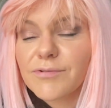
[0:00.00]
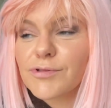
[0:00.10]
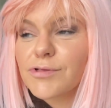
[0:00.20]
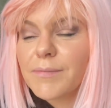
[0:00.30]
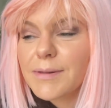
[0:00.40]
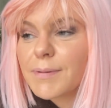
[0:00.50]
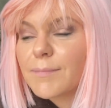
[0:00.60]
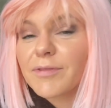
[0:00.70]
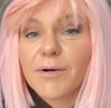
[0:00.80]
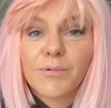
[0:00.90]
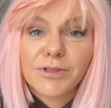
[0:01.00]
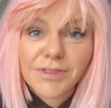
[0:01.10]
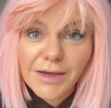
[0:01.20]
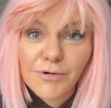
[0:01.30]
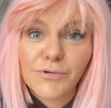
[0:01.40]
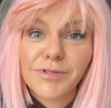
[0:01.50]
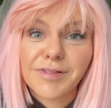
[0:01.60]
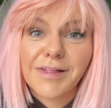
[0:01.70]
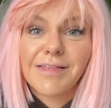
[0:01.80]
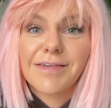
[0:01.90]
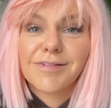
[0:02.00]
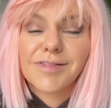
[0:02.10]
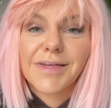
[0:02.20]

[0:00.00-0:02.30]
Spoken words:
There are so many people that wish they could see these